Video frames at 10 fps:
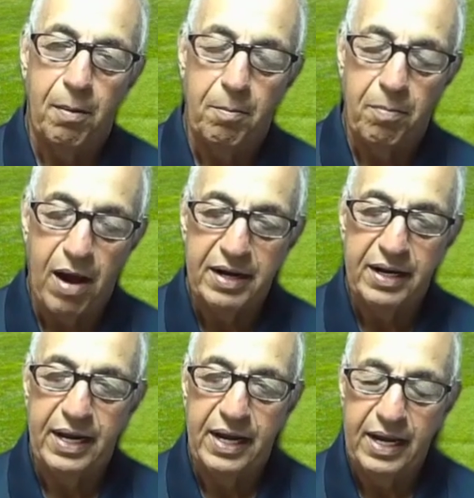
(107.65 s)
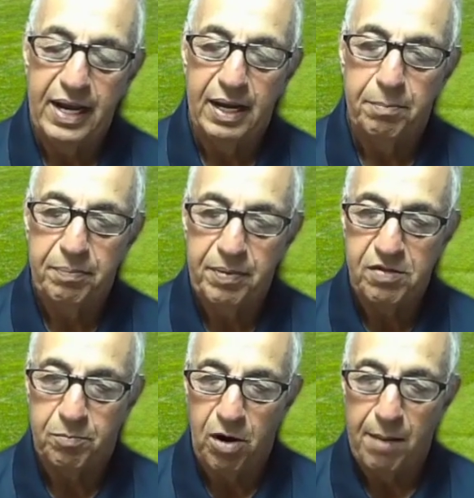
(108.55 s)
bought a uh,
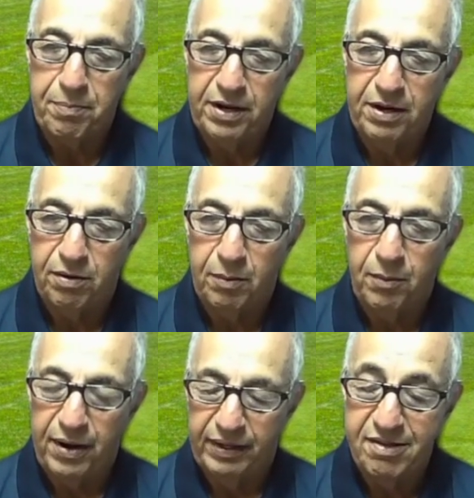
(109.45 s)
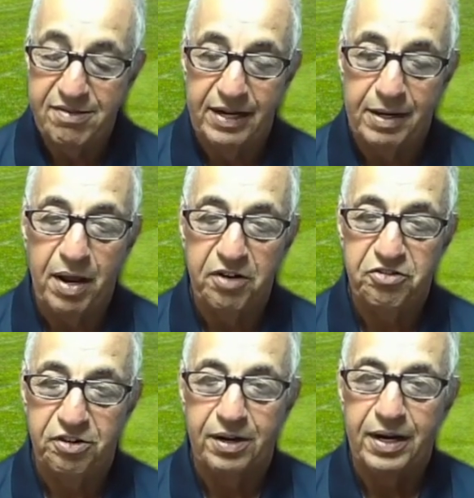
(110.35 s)
piece of property or at least it, I'm not
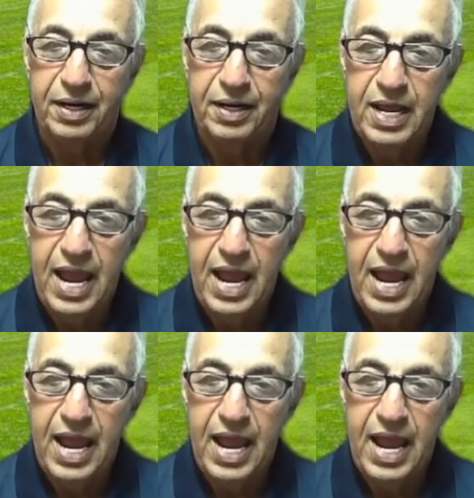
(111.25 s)
sure, a, eh,